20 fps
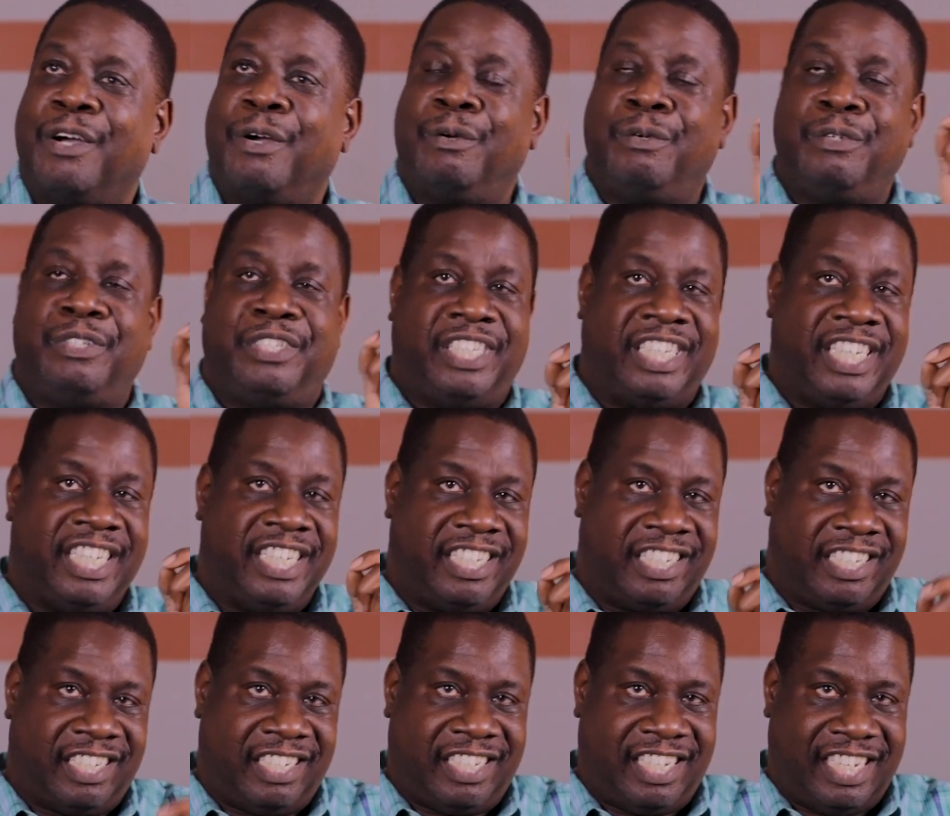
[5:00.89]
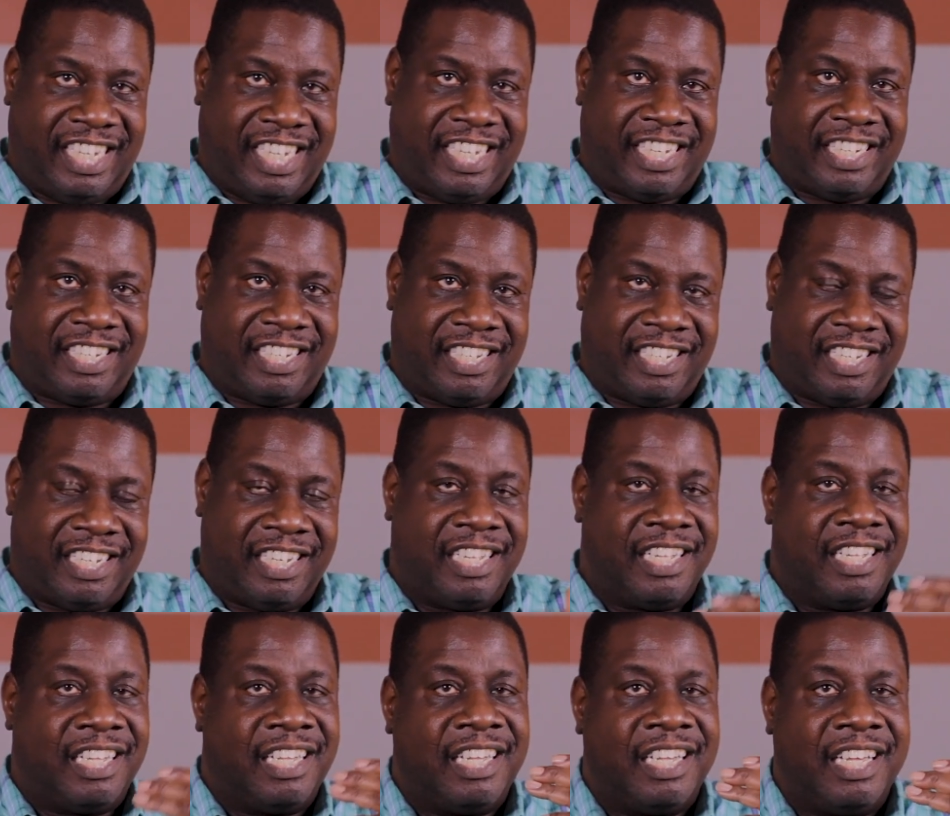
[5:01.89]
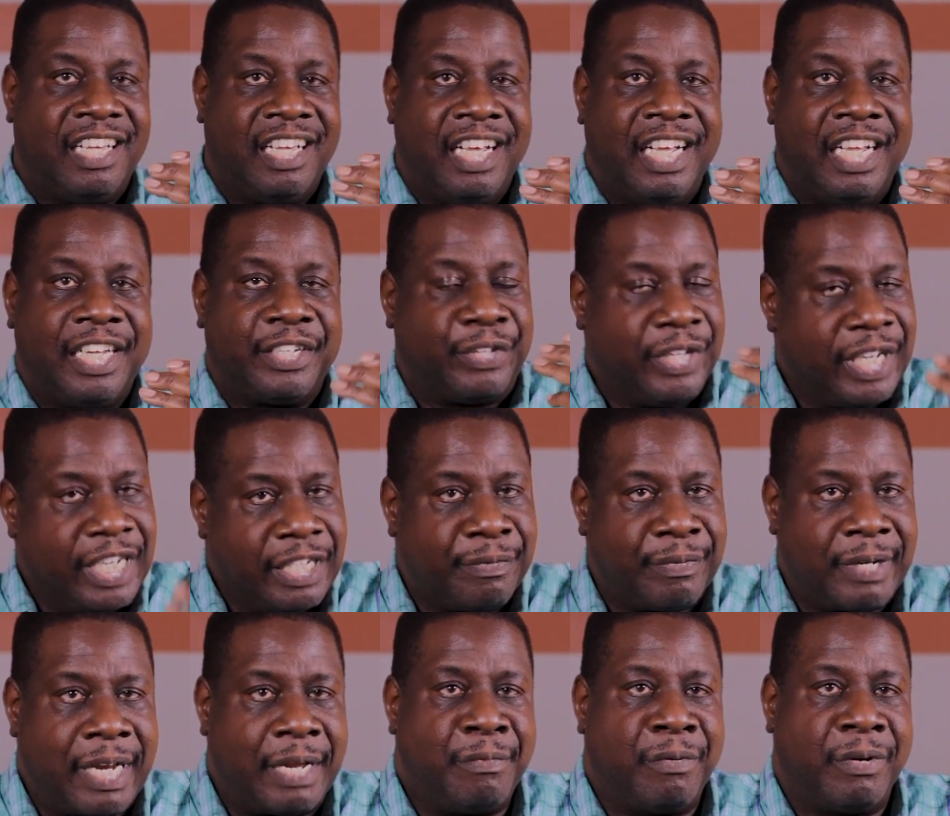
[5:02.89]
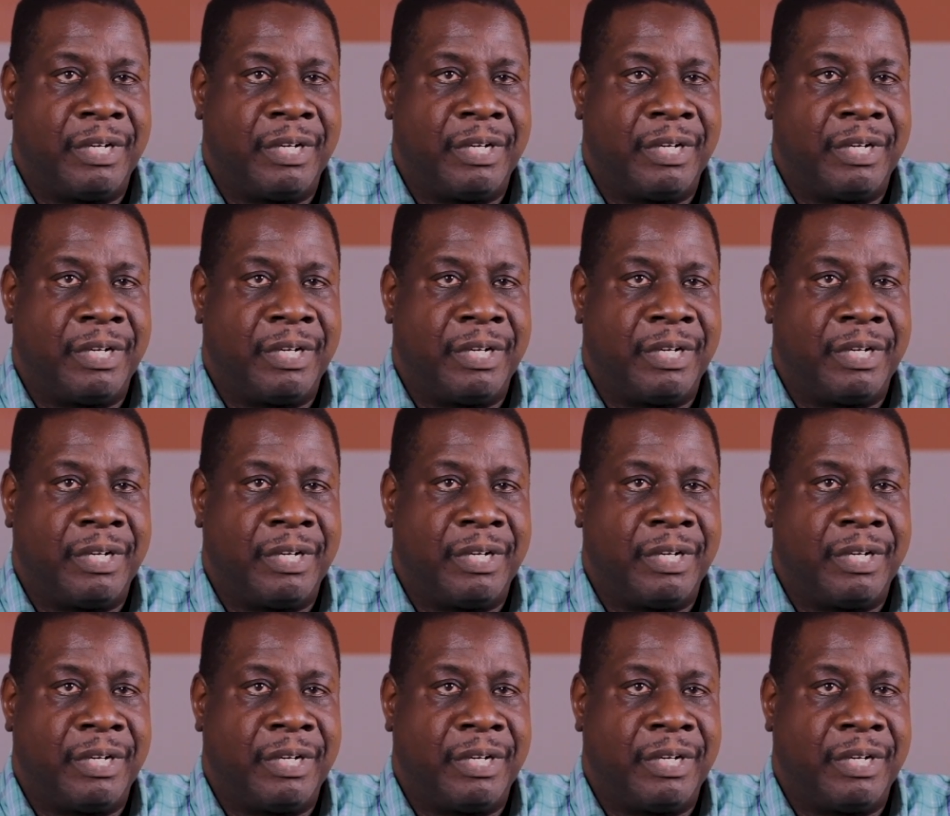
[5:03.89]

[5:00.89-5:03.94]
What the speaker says: who Jesus is. So here's what I